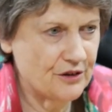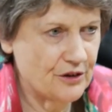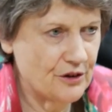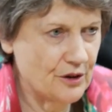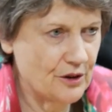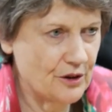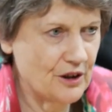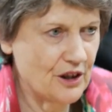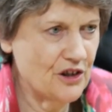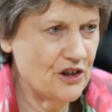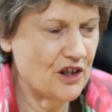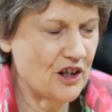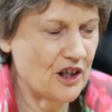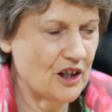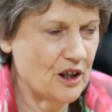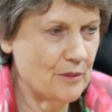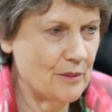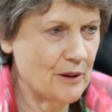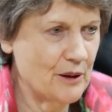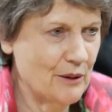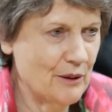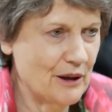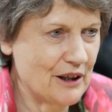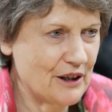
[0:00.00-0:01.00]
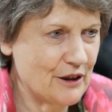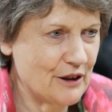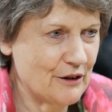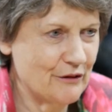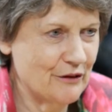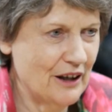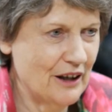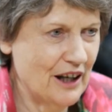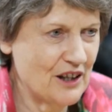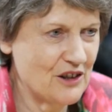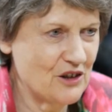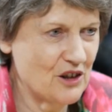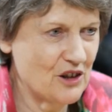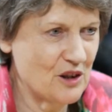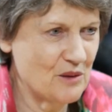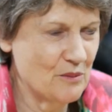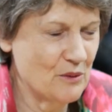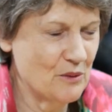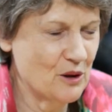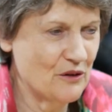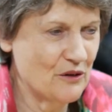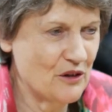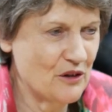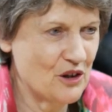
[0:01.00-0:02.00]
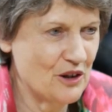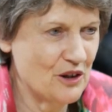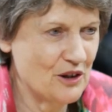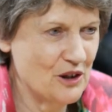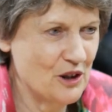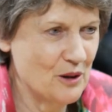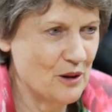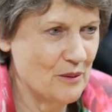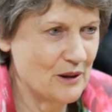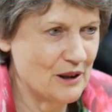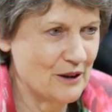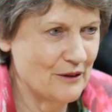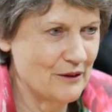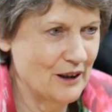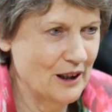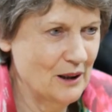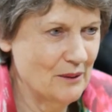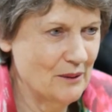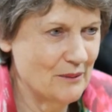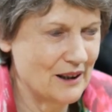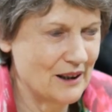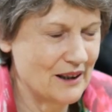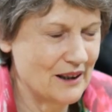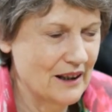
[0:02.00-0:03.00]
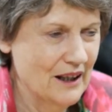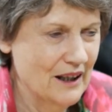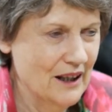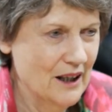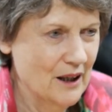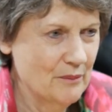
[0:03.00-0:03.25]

Tunisia to be one of the fastest movers on human development.